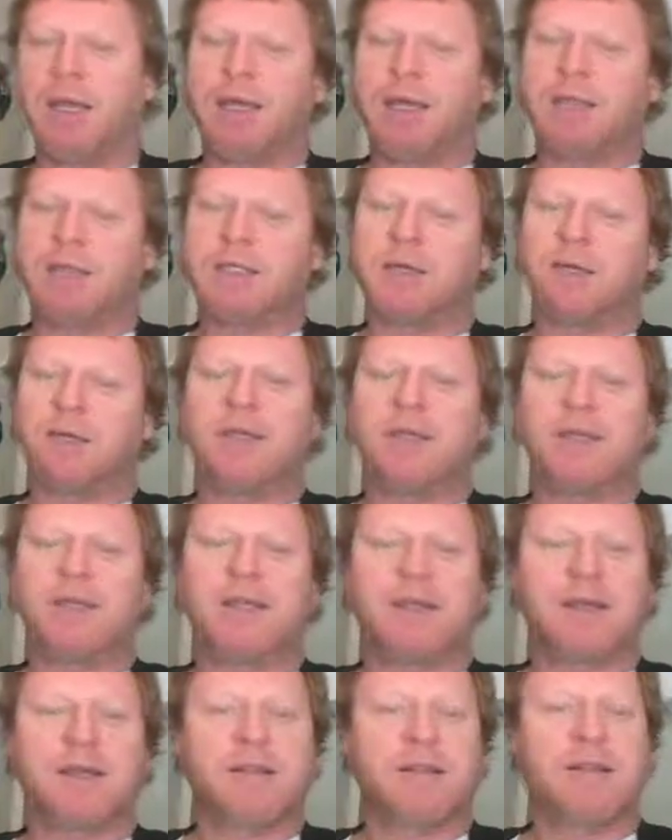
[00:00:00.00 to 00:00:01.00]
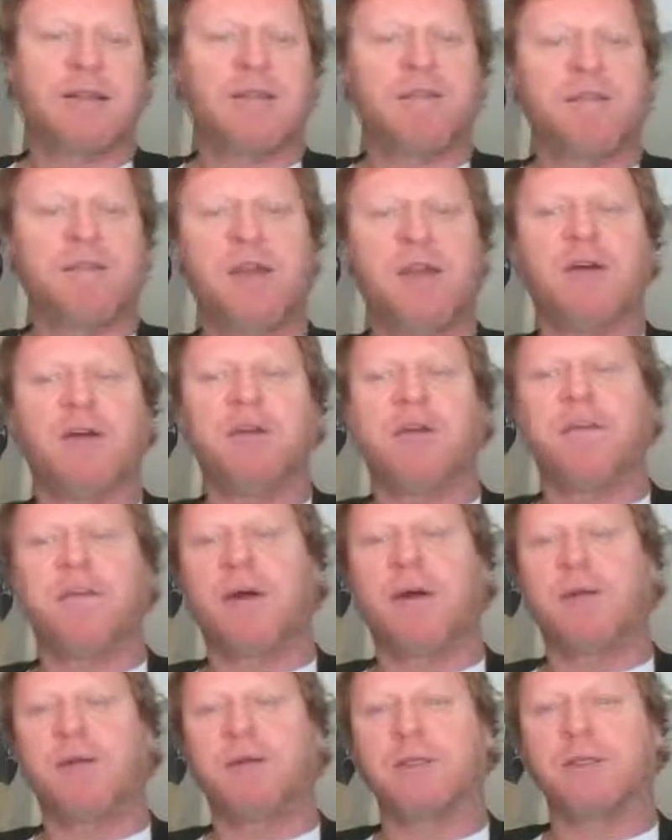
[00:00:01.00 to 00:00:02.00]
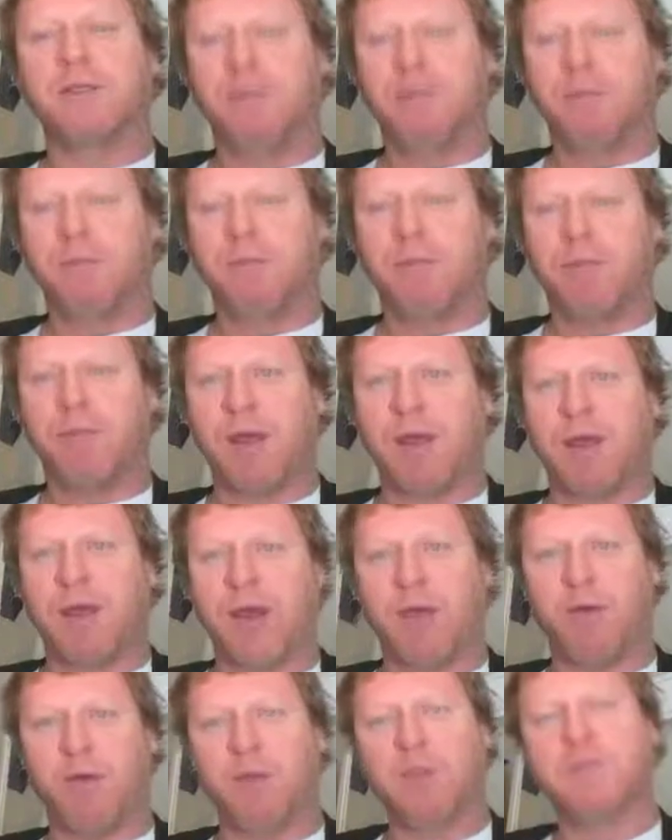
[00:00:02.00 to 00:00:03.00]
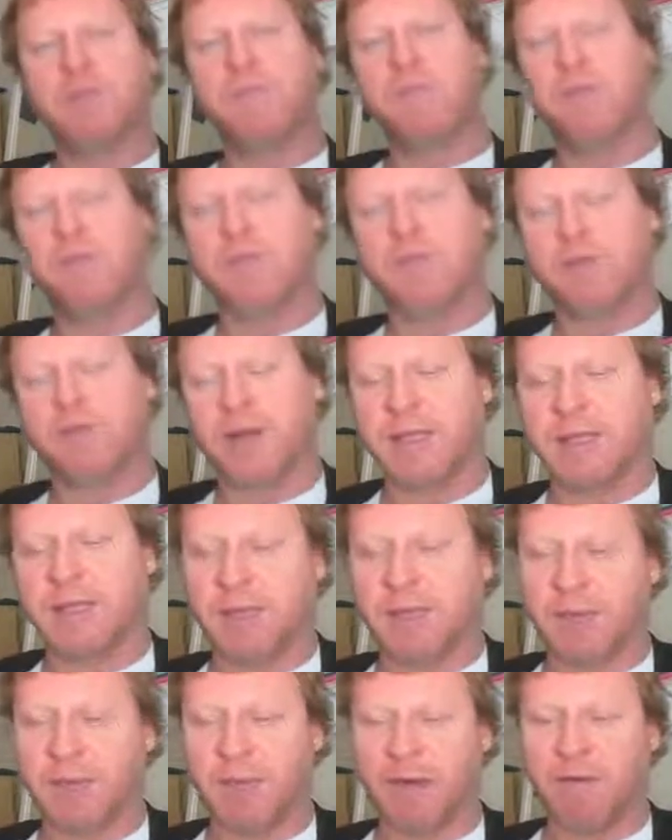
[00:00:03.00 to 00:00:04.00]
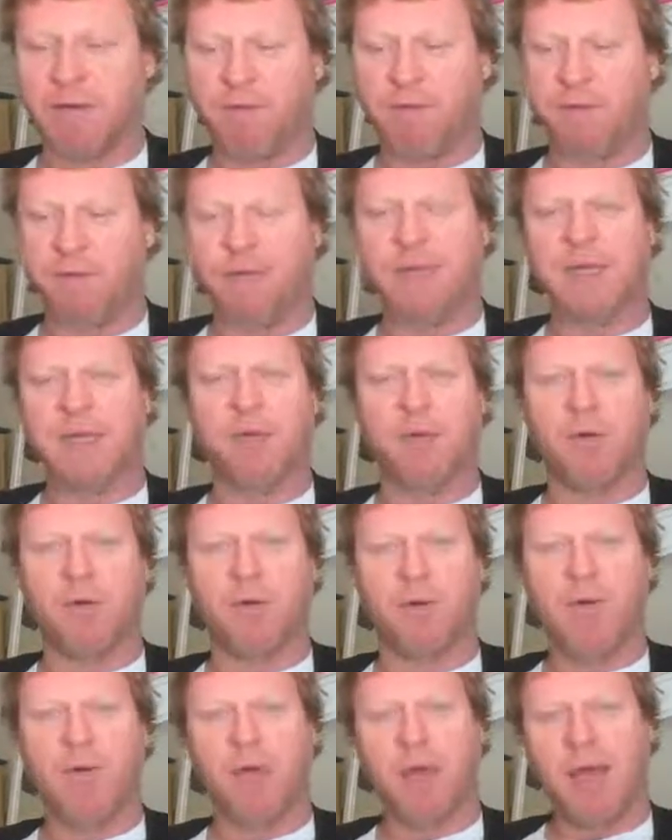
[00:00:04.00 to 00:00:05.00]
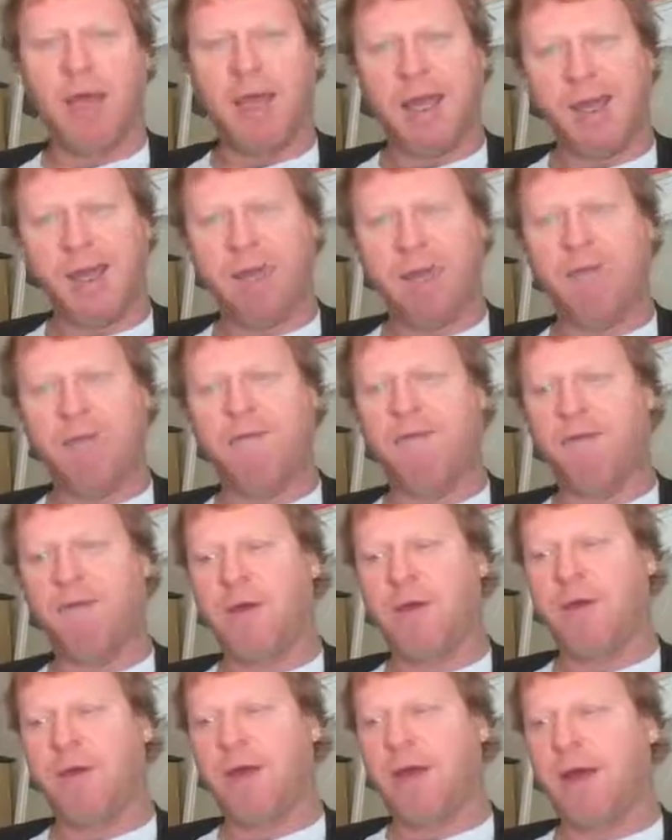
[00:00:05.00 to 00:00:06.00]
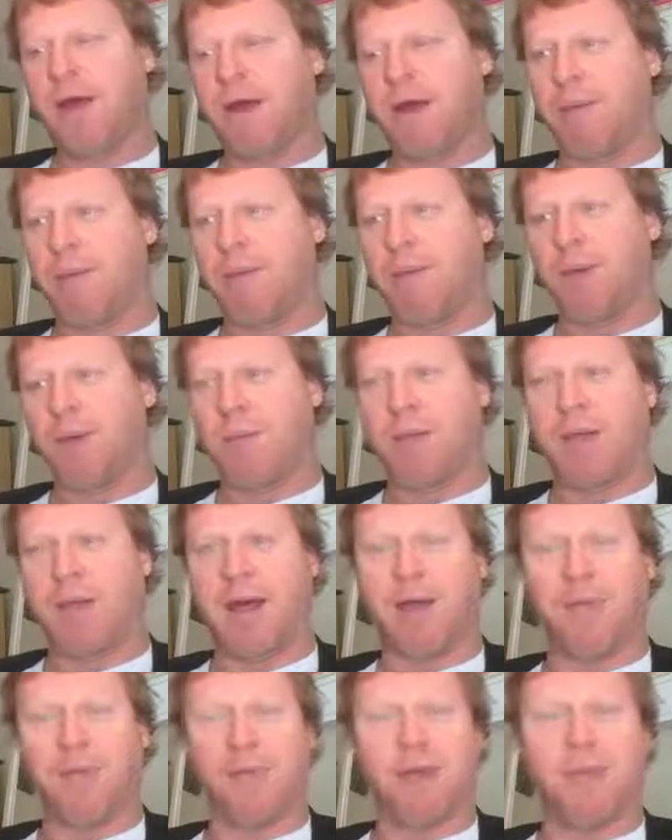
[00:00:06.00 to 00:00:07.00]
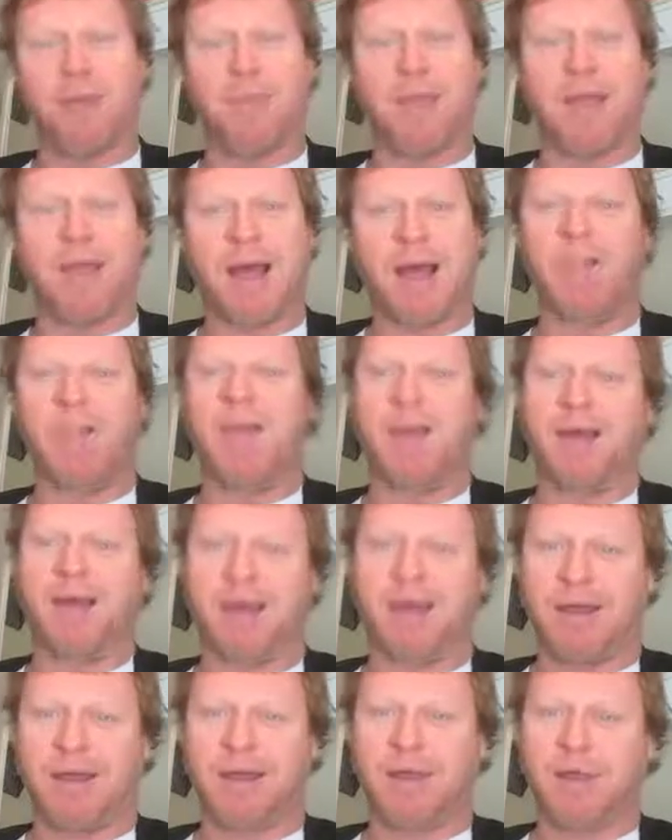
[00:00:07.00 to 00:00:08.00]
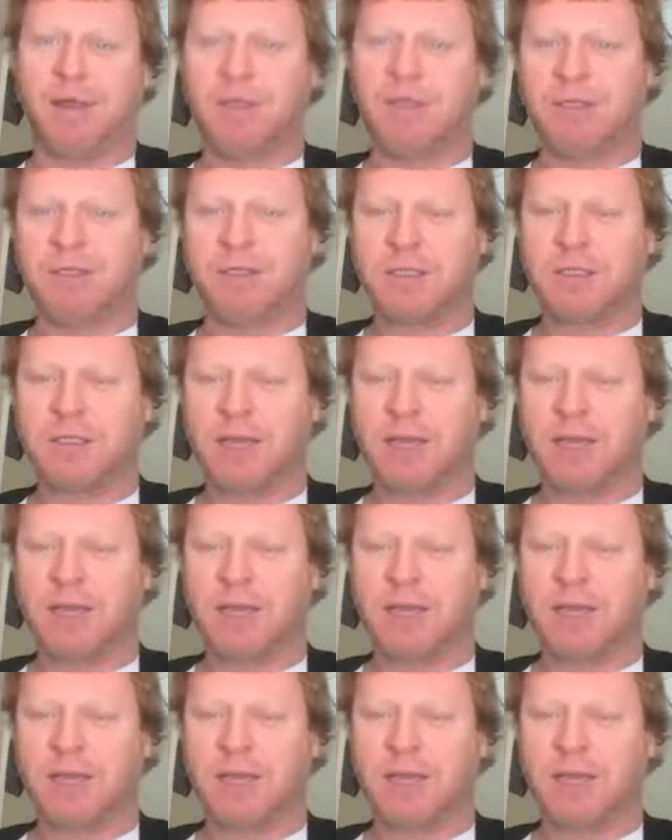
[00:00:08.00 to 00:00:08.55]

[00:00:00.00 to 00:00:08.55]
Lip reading: So we need to kind of think, I suppose, how useful this transition metaphor is anymore if people aren't really becoming adults